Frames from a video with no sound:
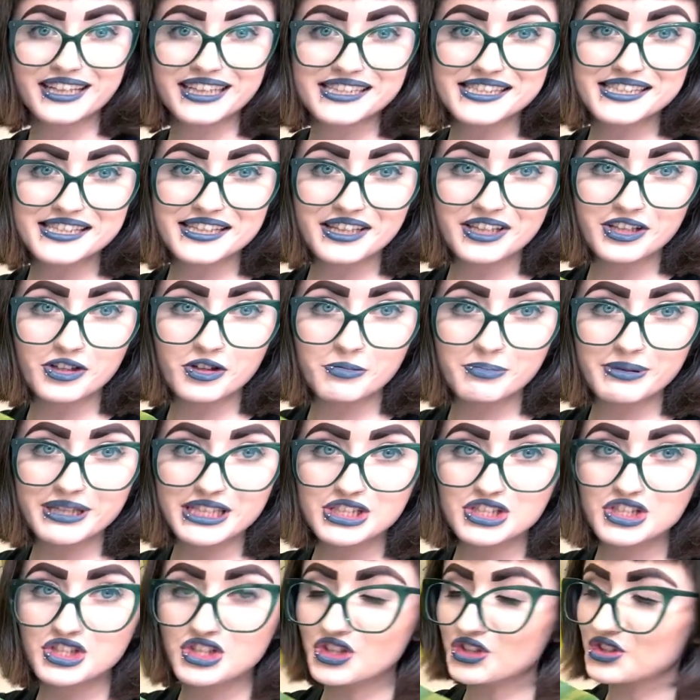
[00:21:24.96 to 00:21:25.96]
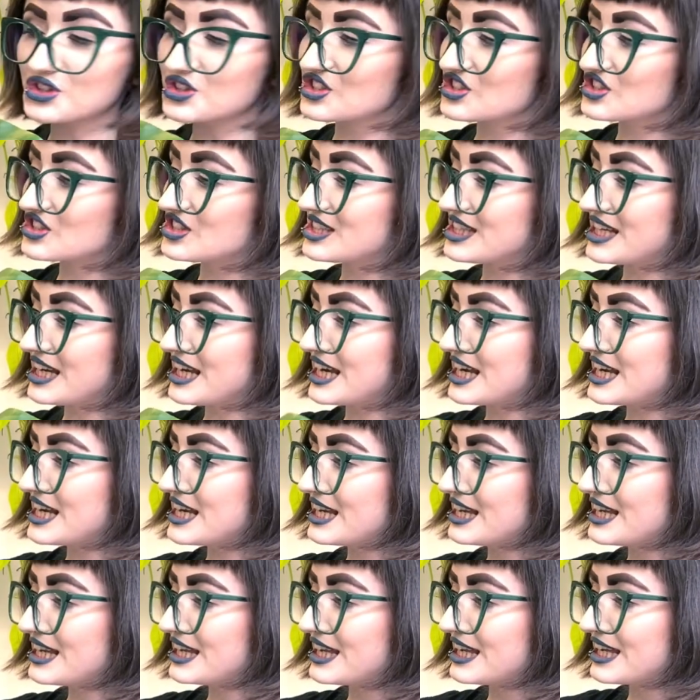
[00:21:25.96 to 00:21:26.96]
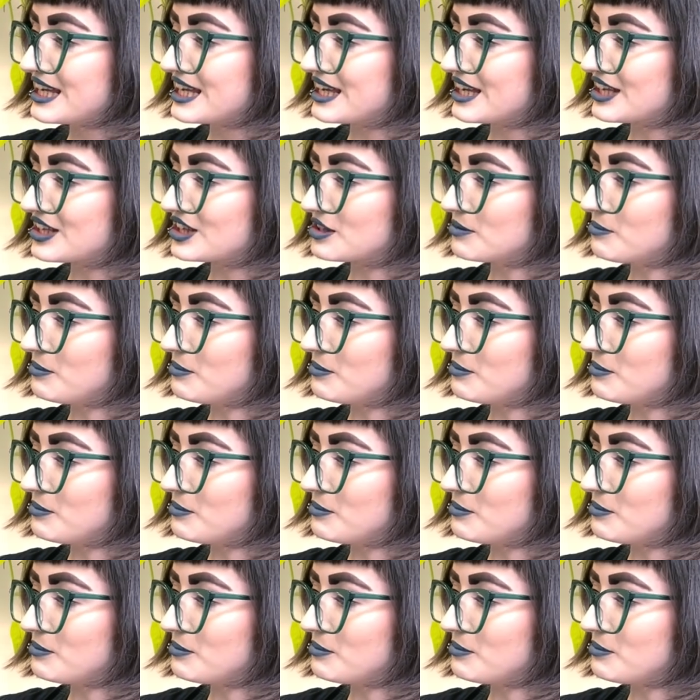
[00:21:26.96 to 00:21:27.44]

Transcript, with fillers: It's a little bit dusty at the